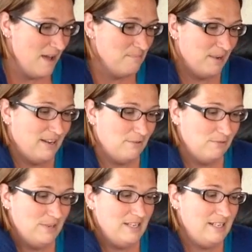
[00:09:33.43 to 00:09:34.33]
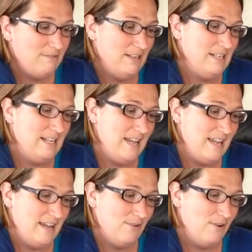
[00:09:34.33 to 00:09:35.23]
But I really like
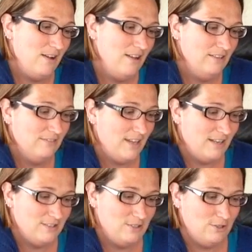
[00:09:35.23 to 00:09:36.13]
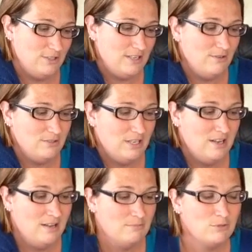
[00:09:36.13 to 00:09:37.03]
how all of that has turned out.
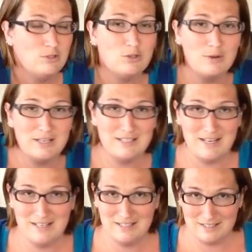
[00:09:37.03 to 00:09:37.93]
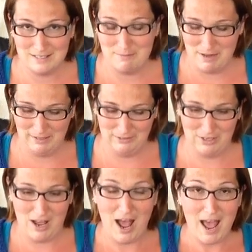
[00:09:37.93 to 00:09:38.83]
I'm so excited to see my little
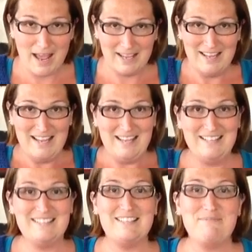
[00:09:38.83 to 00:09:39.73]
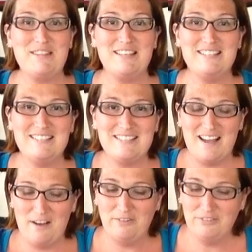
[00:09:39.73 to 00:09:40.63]
guy in some of this
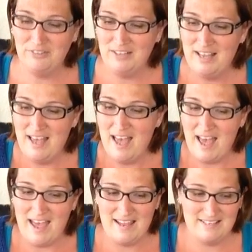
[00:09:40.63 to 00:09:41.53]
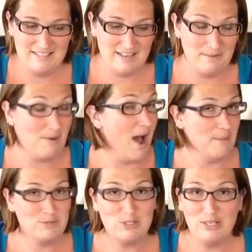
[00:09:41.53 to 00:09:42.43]
stuff. And
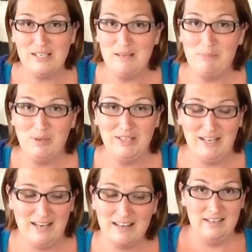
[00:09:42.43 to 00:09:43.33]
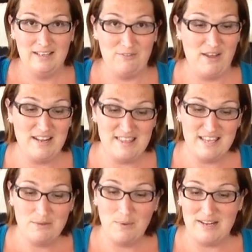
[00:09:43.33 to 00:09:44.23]
I'm just going to keep on knitting. If
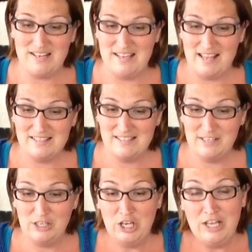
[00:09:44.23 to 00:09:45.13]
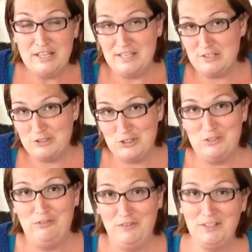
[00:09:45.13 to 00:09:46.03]
anything, when he gets here, things will
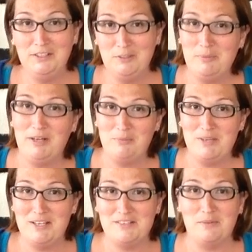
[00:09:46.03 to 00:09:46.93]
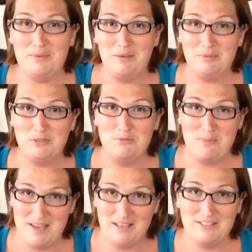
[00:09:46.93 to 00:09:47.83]
just fit a little better because I'll be able to
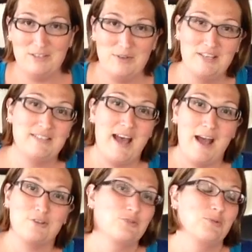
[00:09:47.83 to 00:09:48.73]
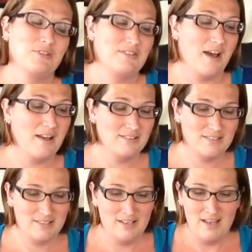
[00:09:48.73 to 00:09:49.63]
make it to his actual size.